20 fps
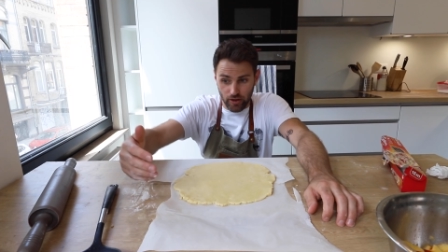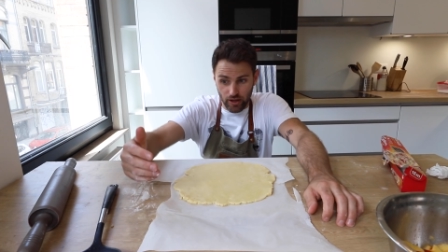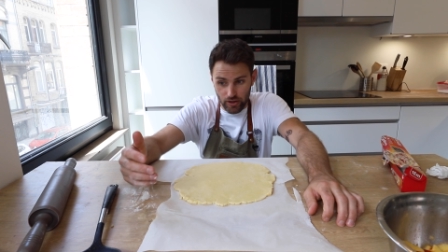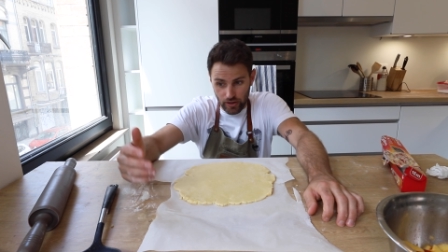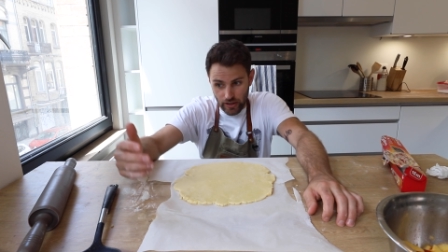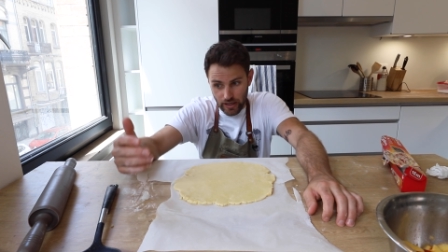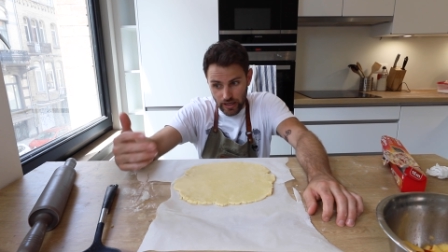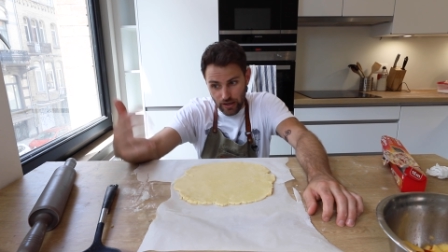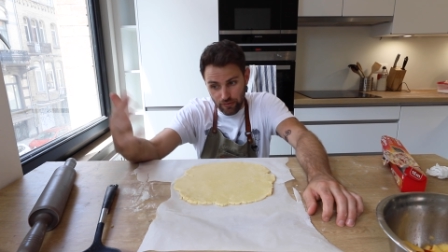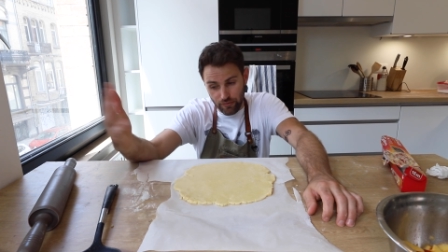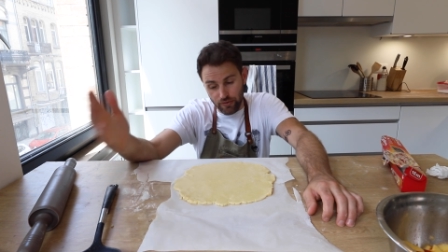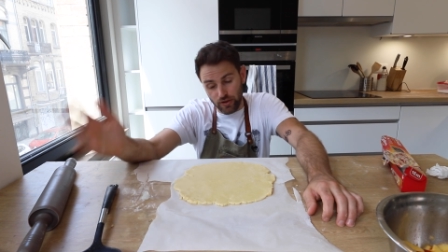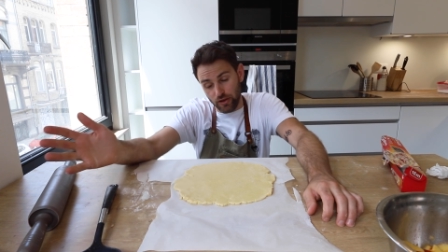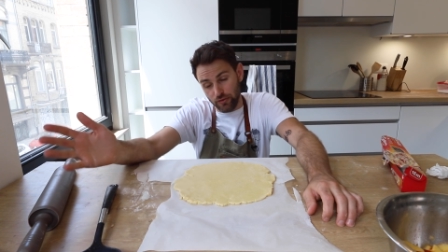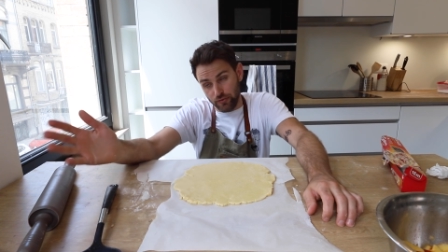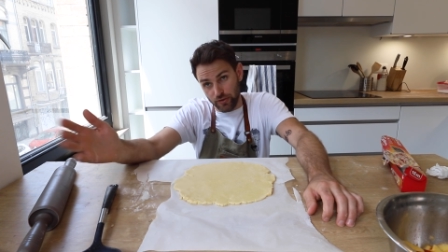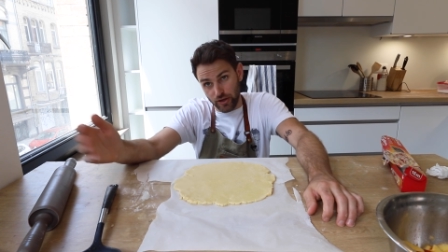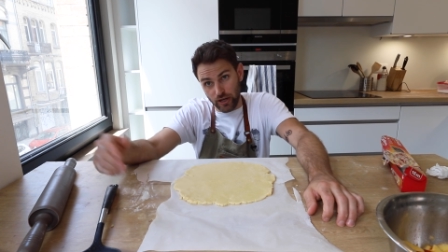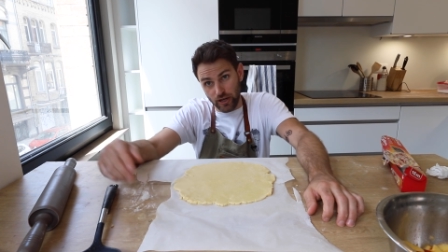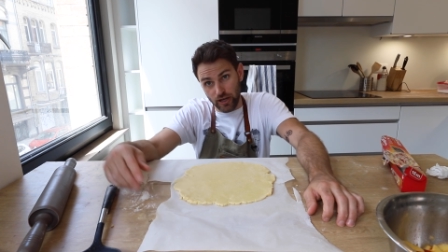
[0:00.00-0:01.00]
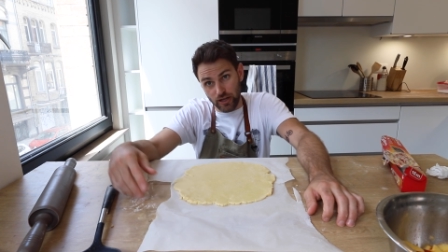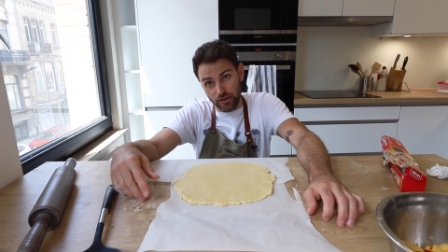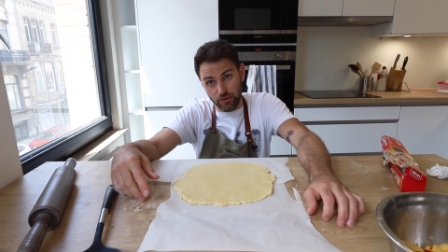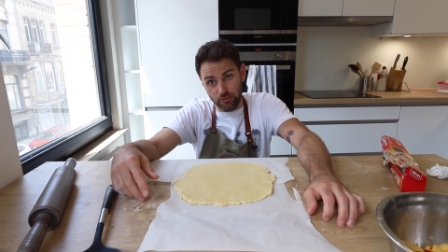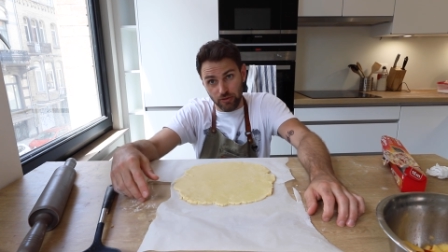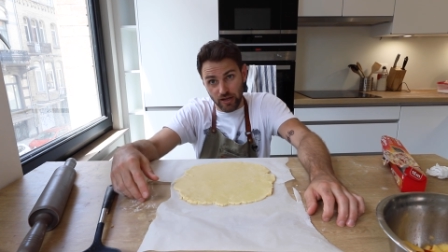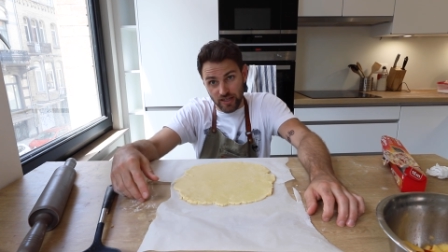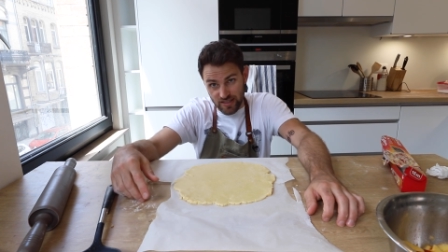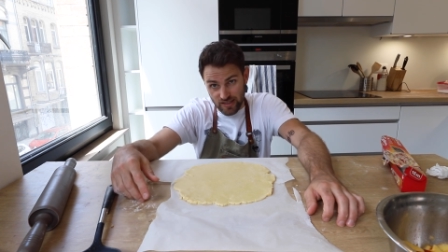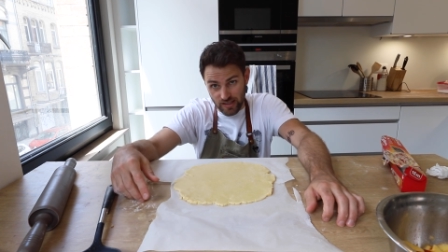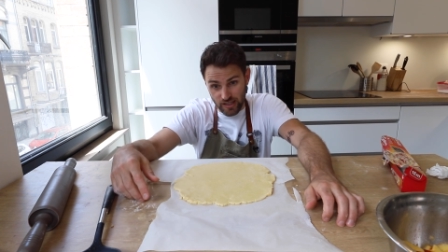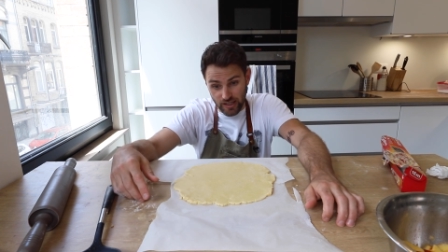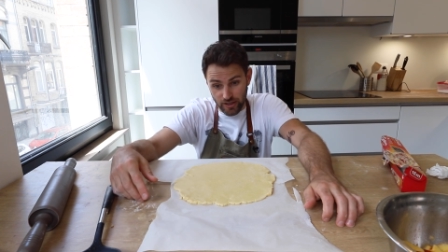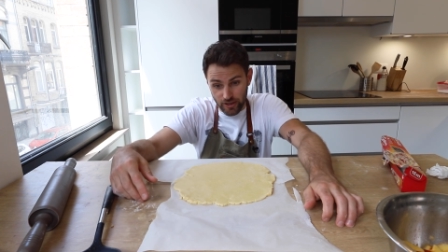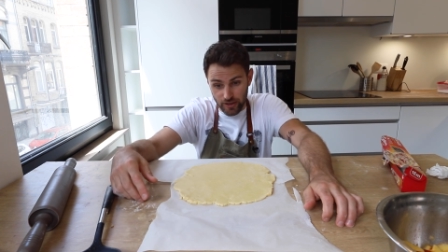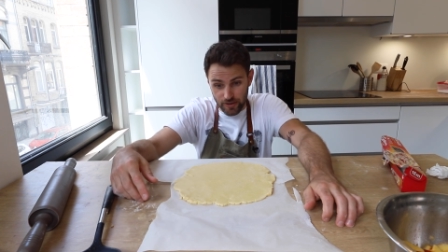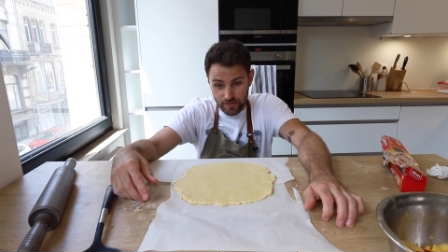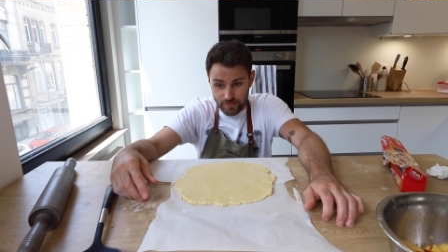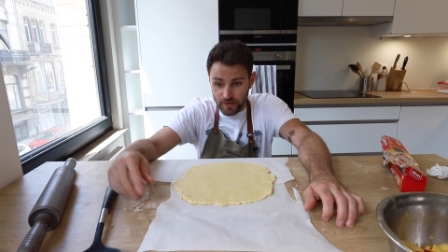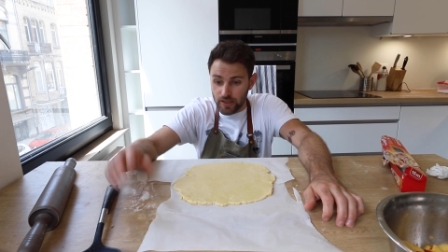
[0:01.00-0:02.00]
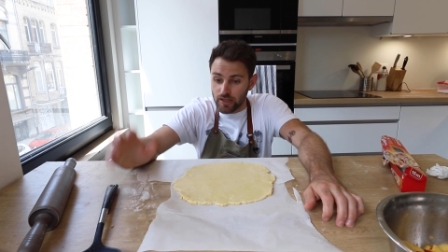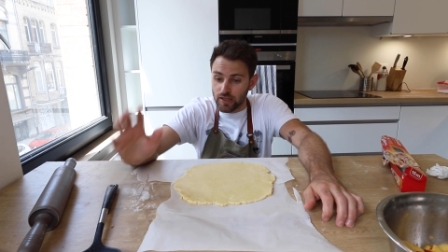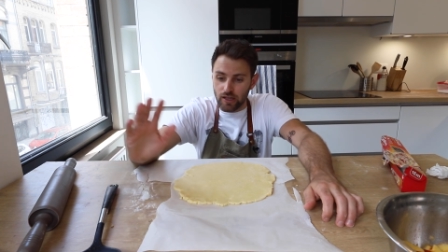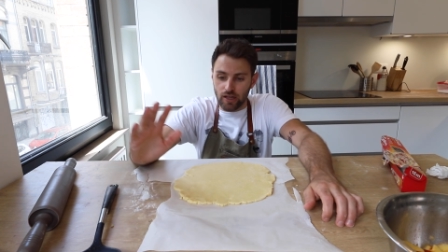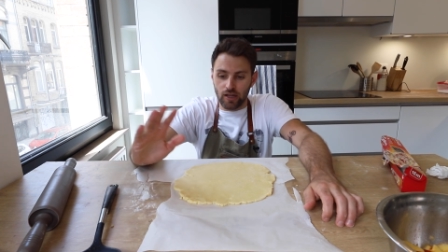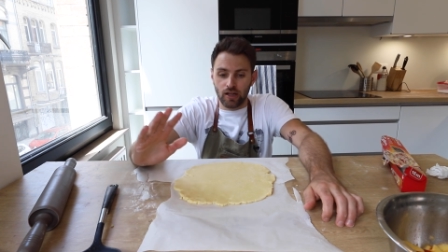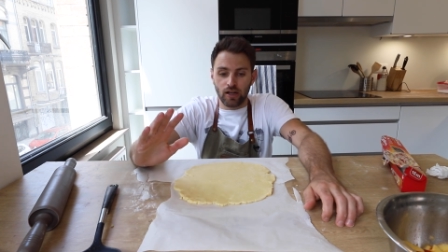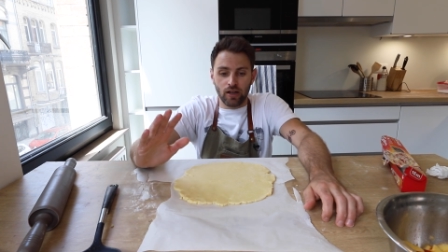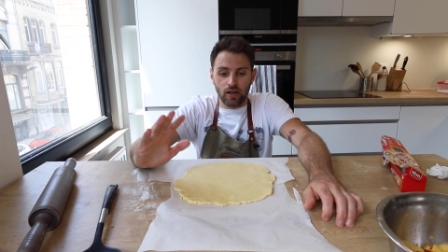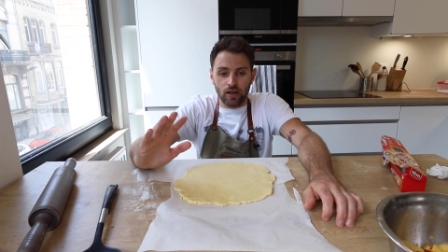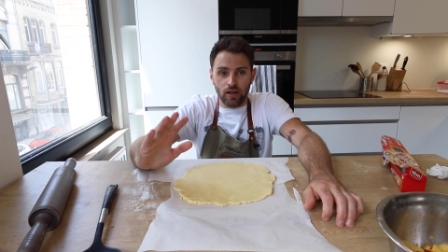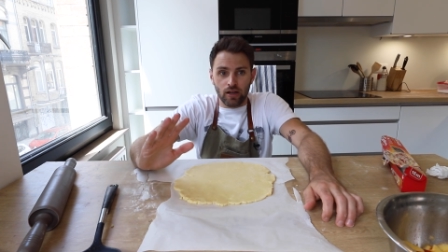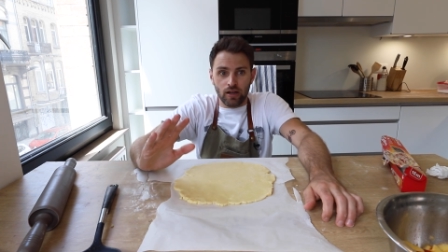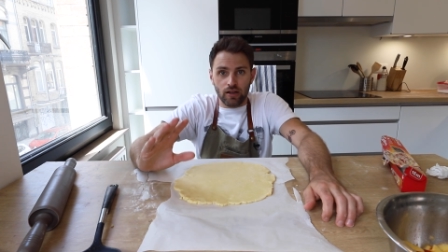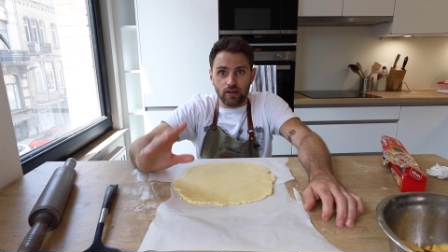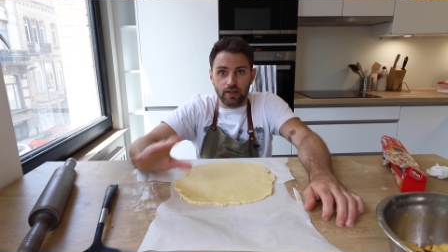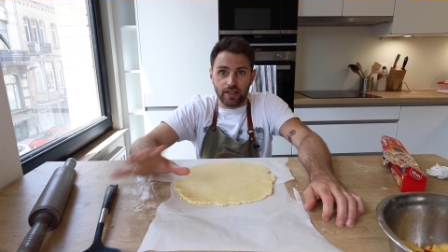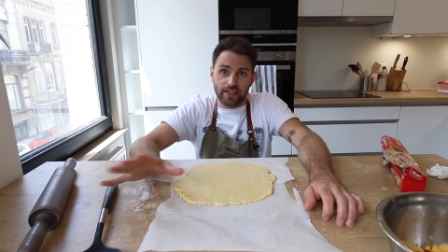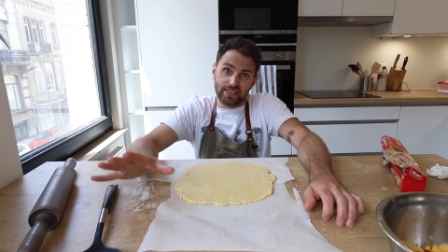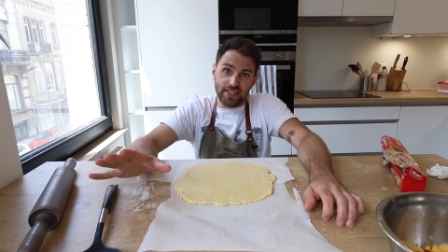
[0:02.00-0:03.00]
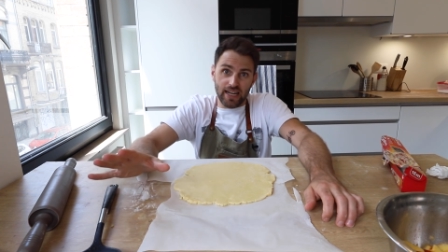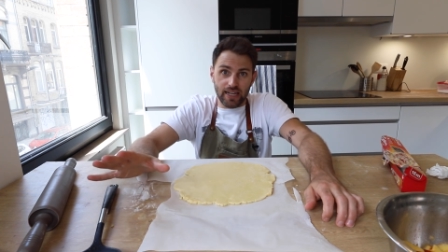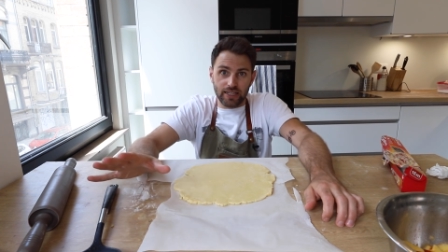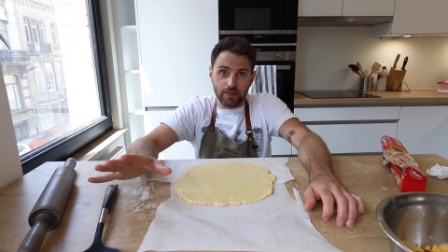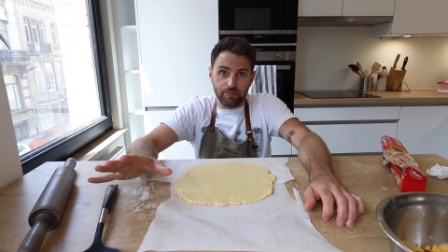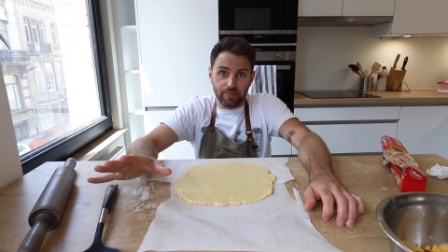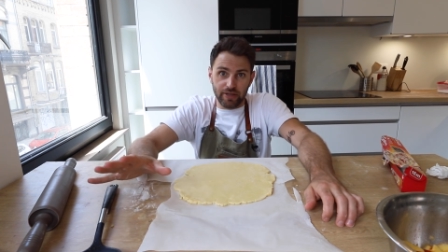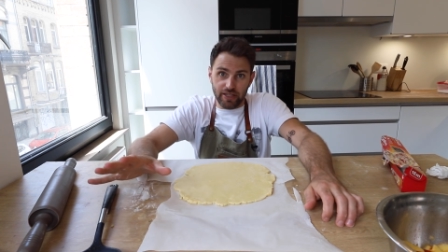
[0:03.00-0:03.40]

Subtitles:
the other half. I'll figure out the rest later. Let's add the